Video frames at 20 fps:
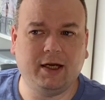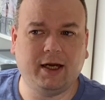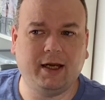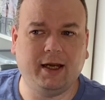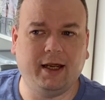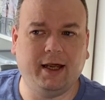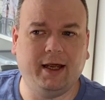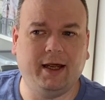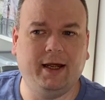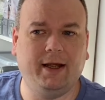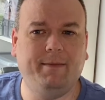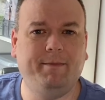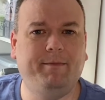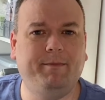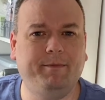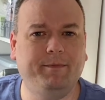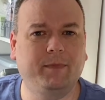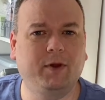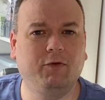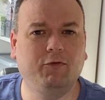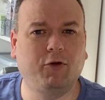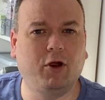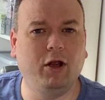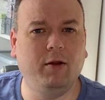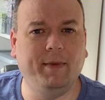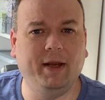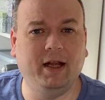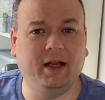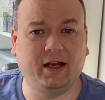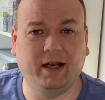Royal
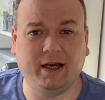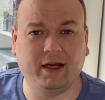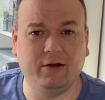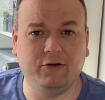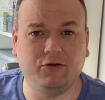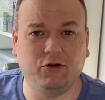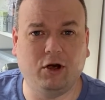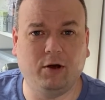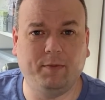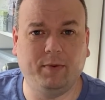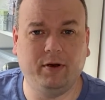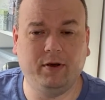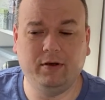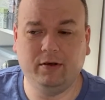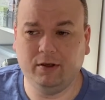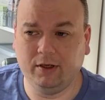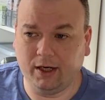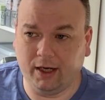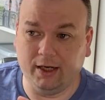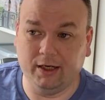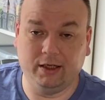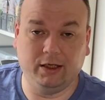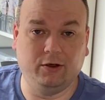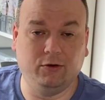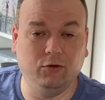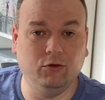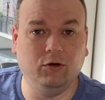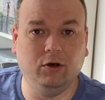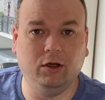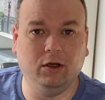Mail click and drop into
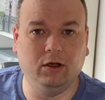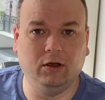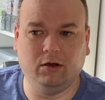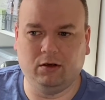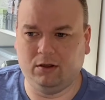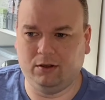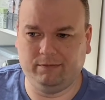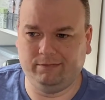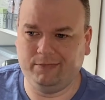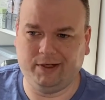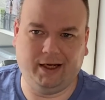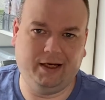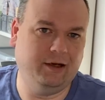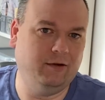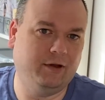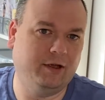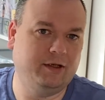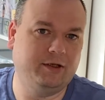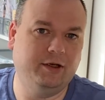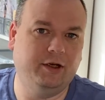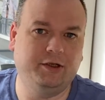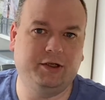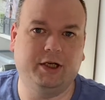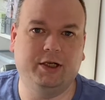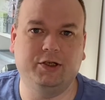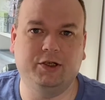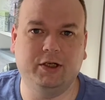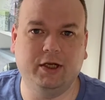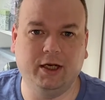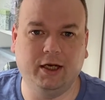Google or any other search
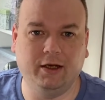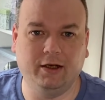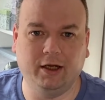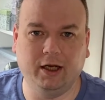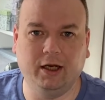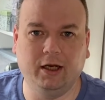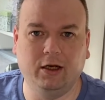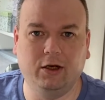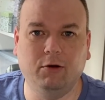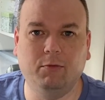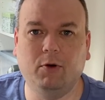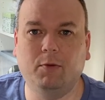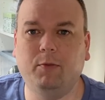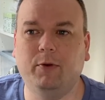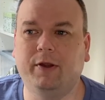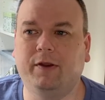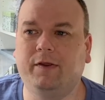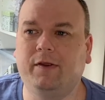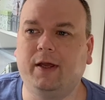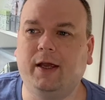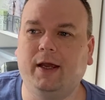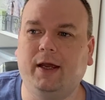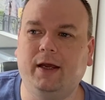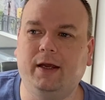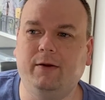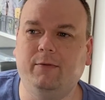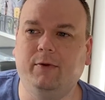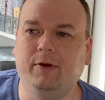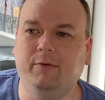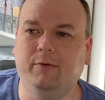engine, it'll come up with
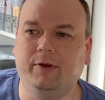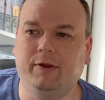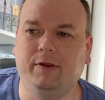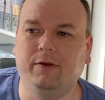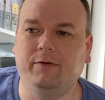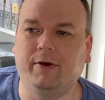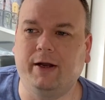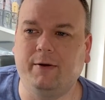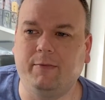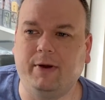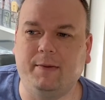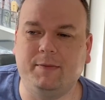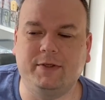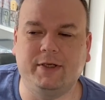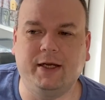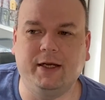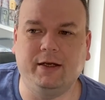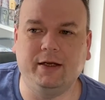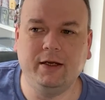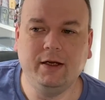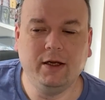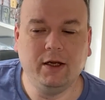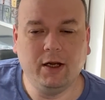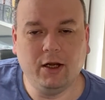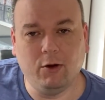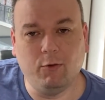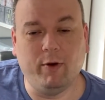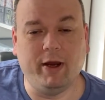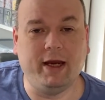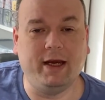the right website
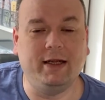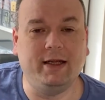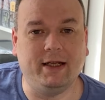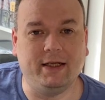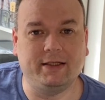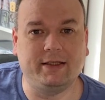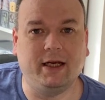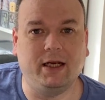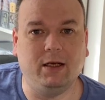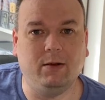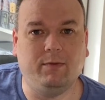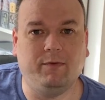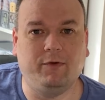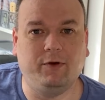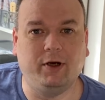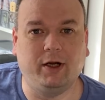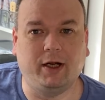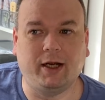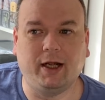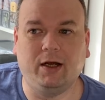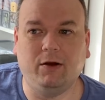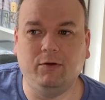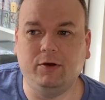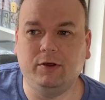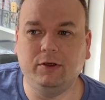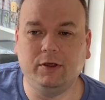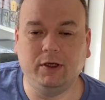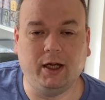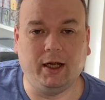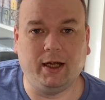where you can then sign up for an
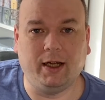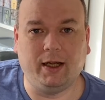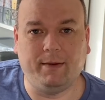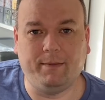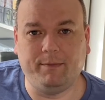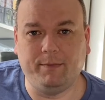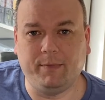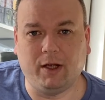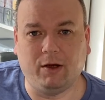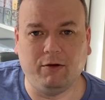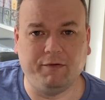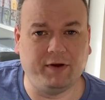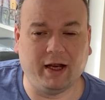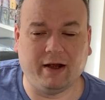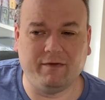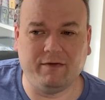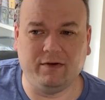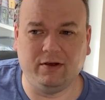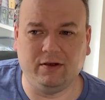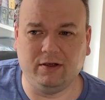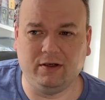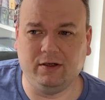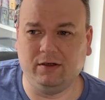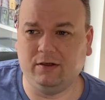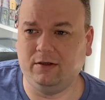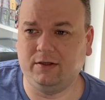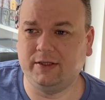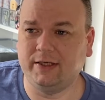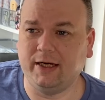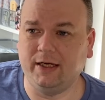account. Now, if you haven't
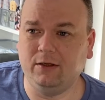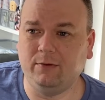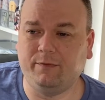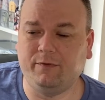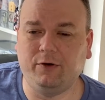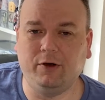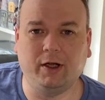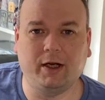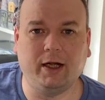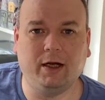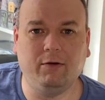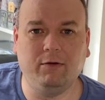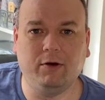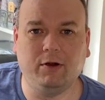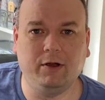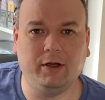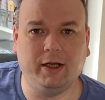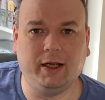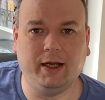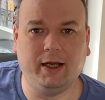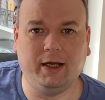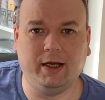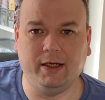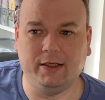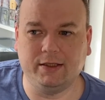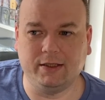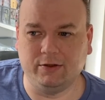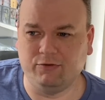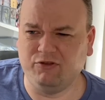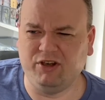signed up for an account on there,
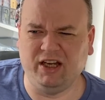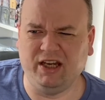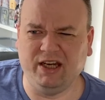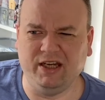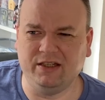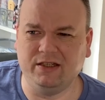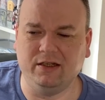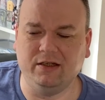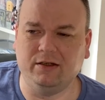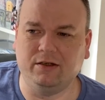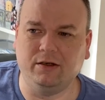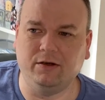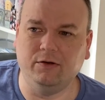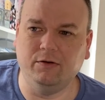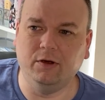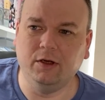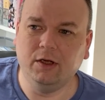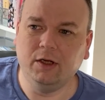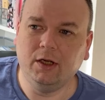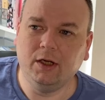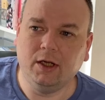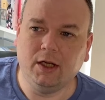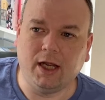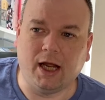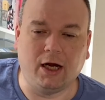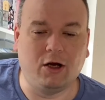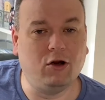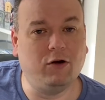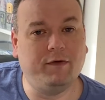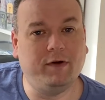it's really easy to do.
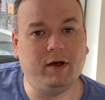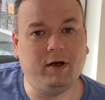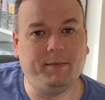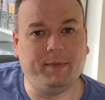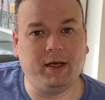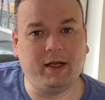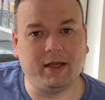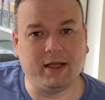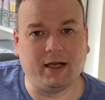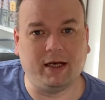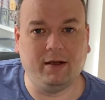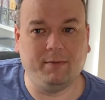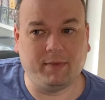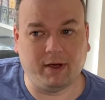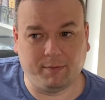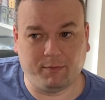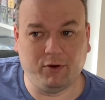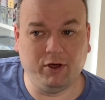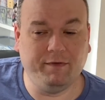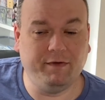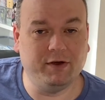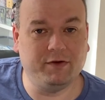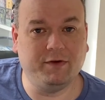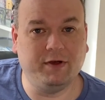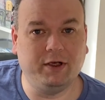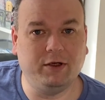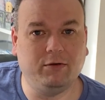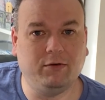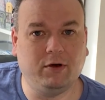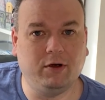I cover a bit of that in my previous
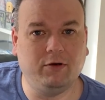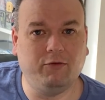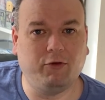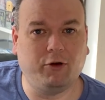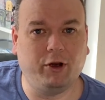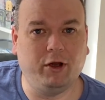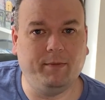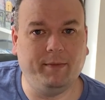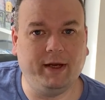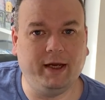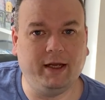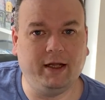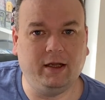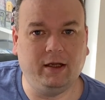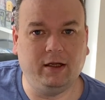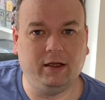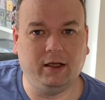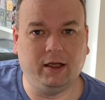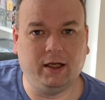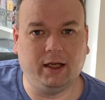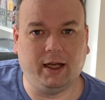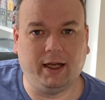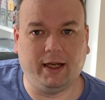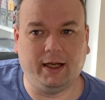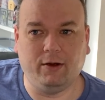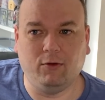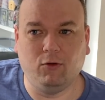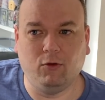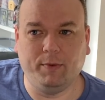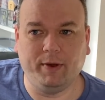video on Royal Mail,
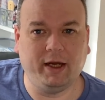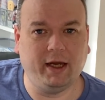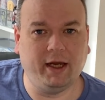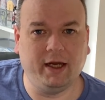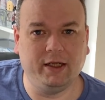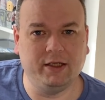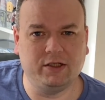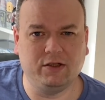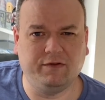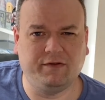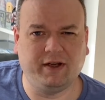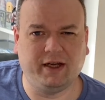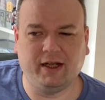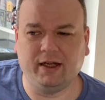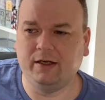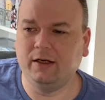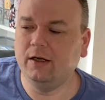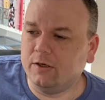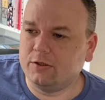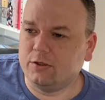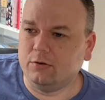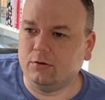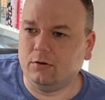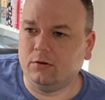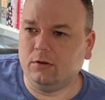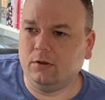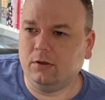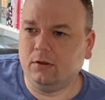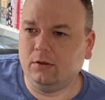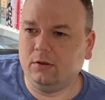OBA and stuff like that.
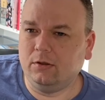So